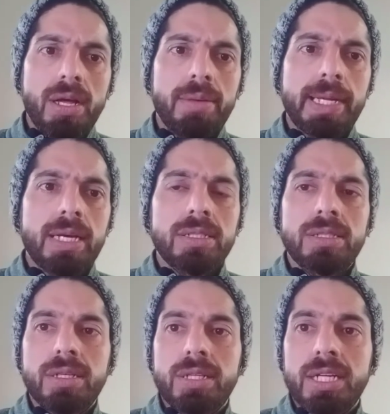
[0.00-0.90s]
because
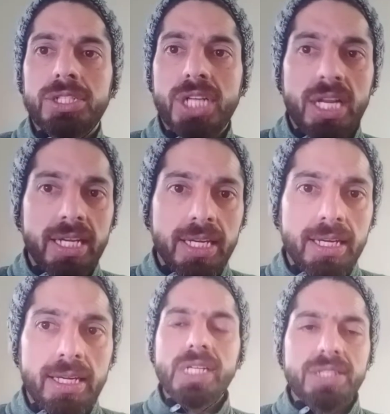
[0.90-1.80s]
the
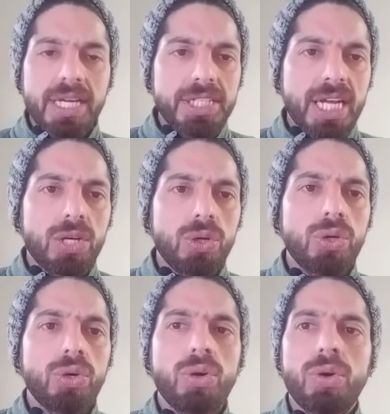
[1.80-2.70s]
jelly, the
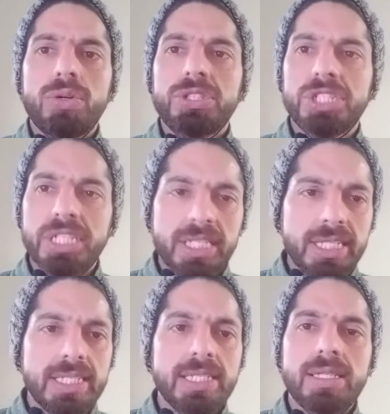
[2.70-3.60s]
jello,
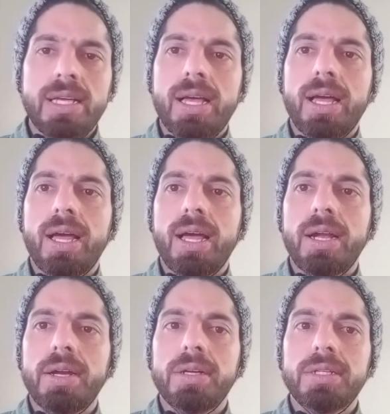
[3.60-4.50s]
cheese
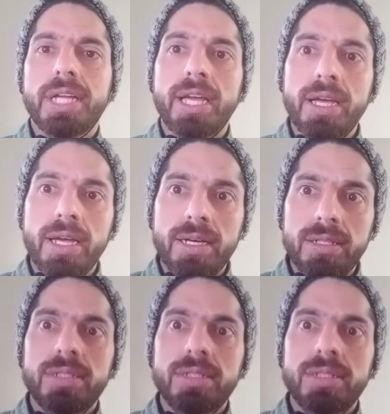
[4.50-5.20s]
and cake,